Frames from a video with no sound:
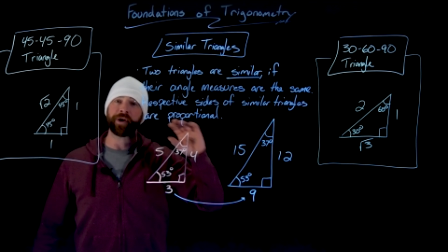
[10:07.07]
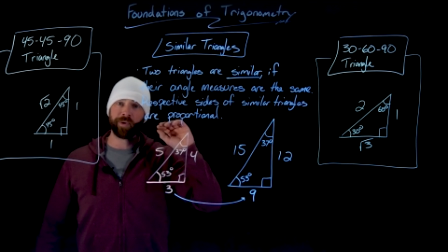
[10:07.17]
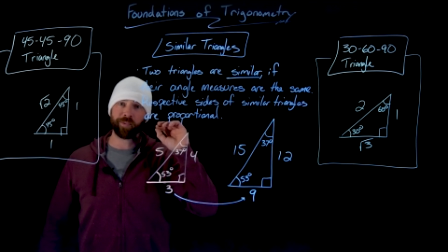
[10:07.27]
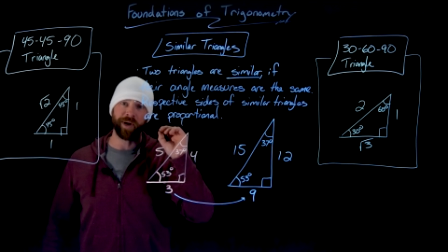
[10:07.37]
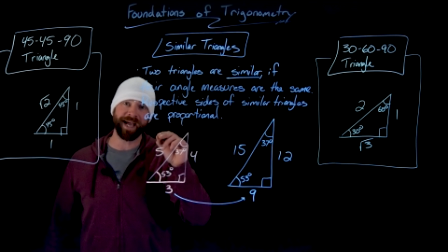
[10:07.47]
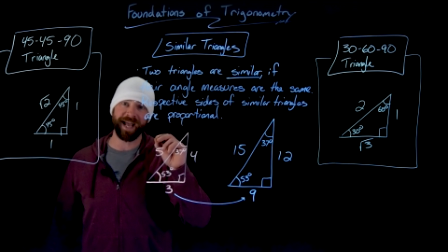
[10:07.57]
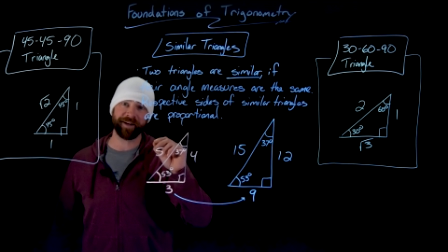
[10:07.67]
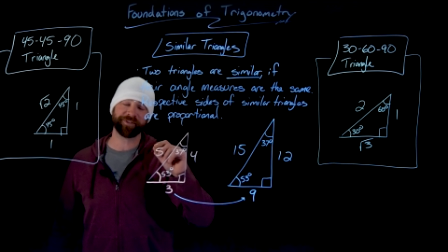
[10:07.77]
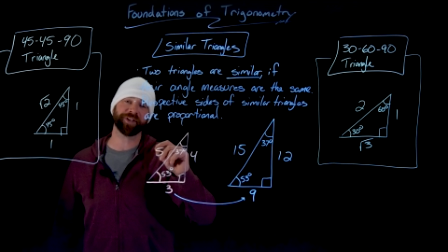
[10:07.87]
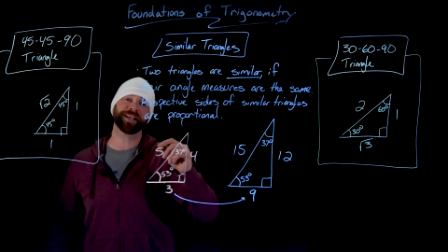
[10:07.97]
Right
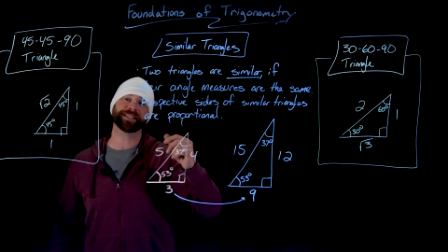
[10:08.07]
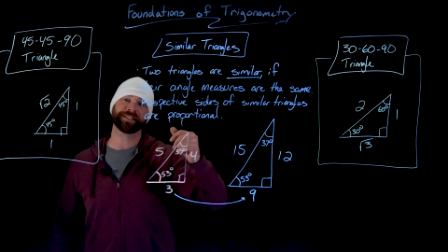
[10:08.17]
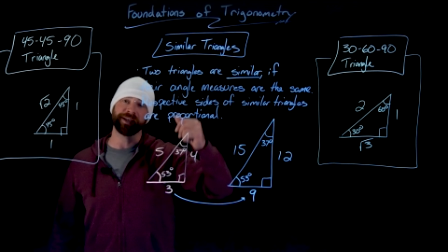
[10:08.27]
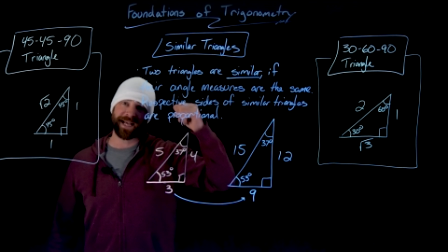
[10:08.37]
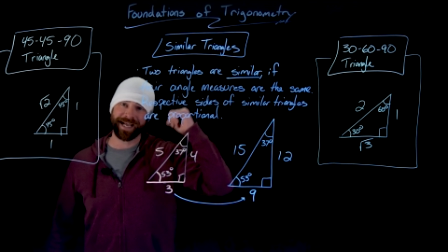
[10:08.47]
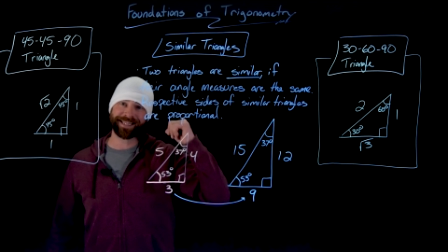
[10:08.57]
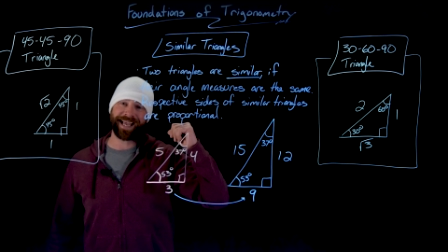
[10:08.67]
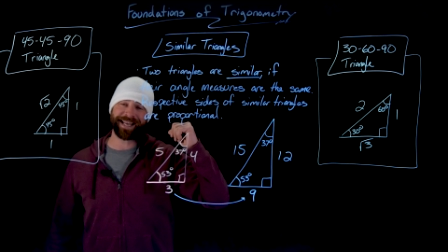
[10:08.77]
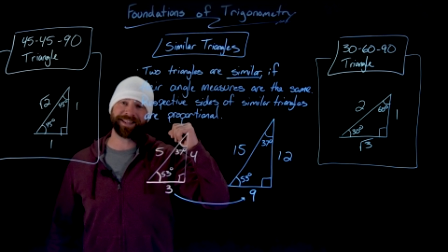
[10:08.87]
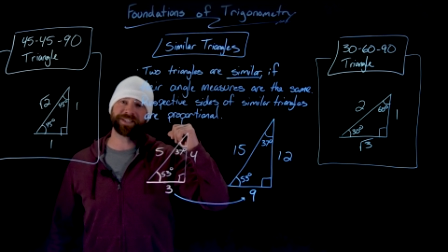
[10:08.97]
after this, at the
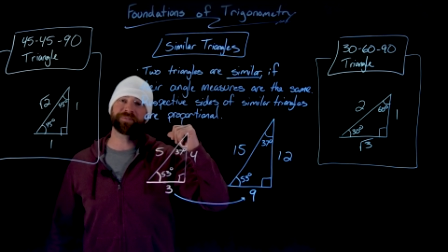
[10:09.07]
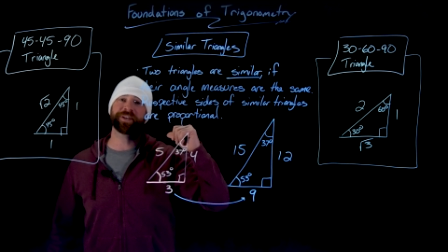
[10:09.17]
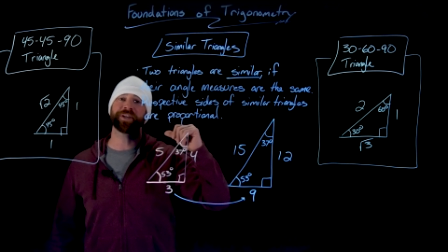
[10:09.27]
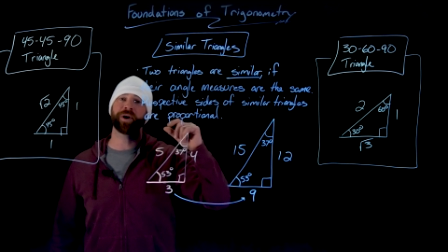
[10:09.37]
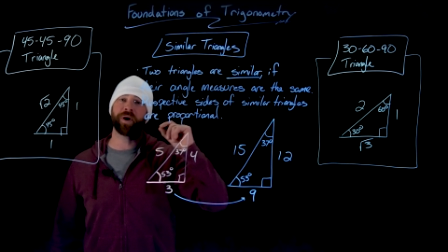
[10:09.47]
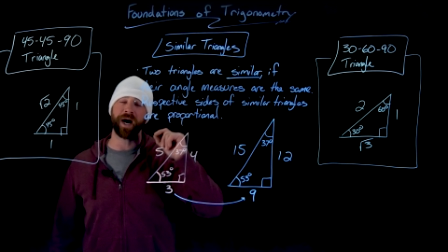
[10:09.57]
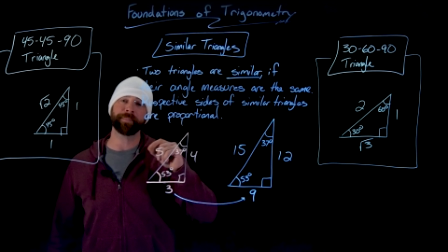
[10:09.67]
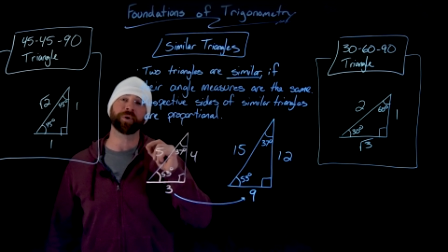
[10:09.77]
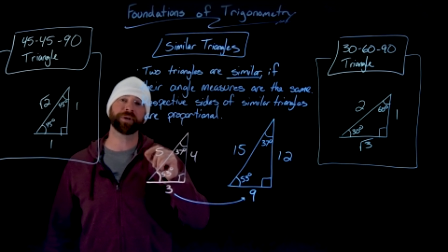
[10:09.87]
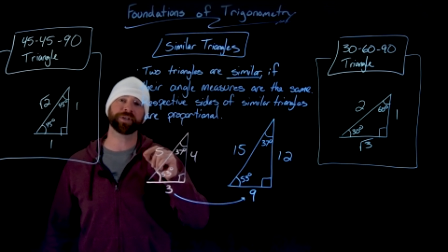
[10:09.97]
end of this video,
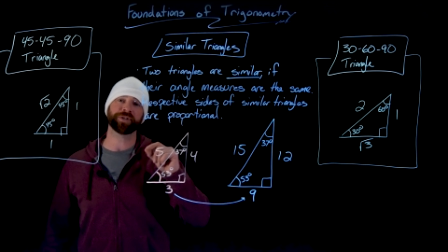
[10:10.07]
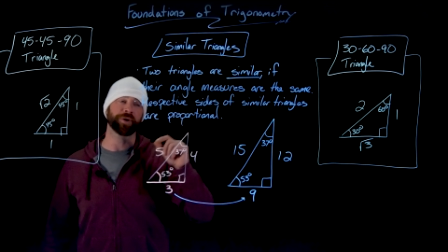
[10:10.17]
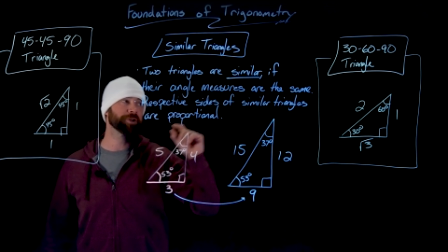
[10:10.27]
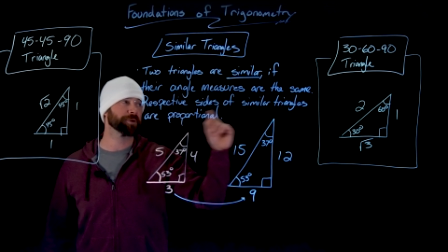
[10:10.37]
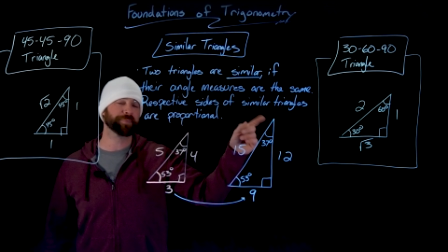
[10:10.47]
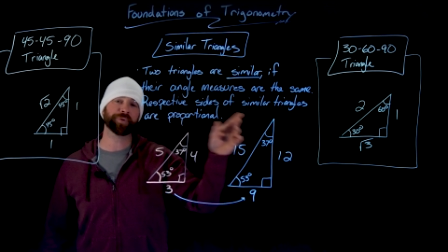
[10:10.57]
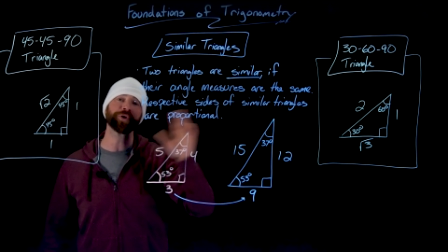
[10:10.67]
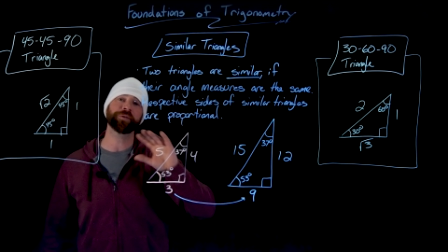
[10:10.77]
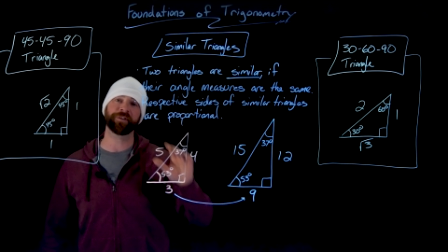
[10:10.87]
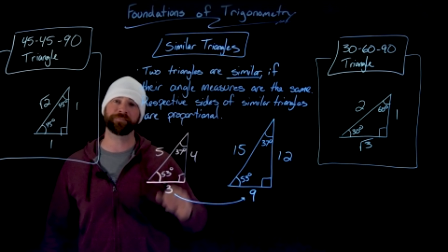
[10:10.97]
I'm going to show you the
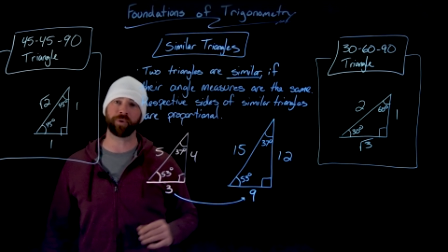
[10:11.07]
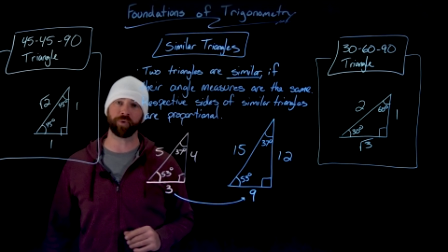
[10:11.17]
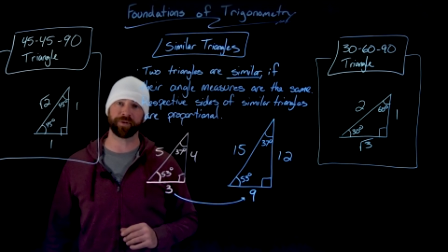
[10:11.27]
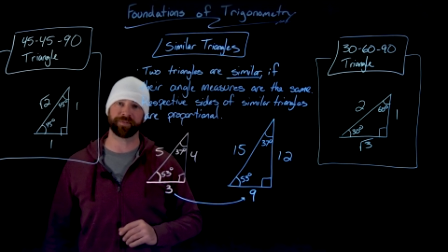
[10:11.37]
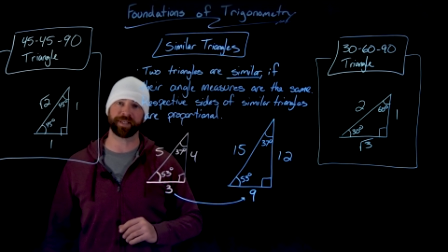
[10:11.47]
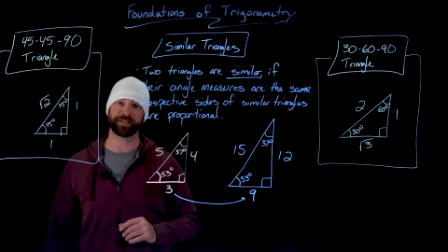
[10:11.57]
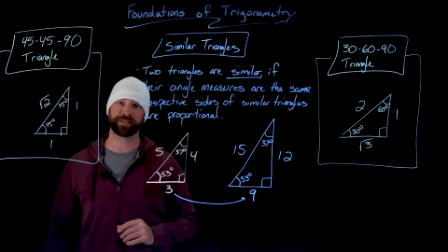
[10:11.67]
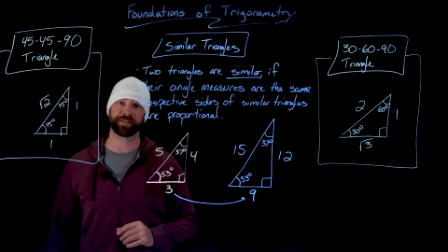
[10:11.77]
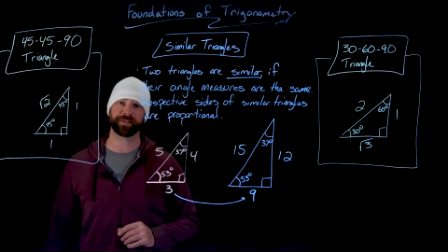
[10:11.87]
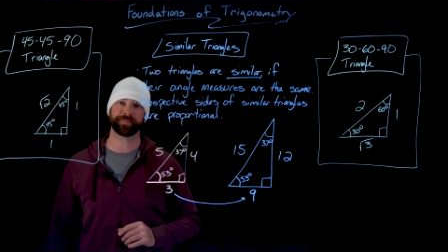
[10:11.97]
proof of both of
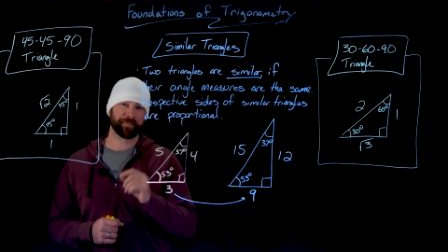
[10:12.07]
these.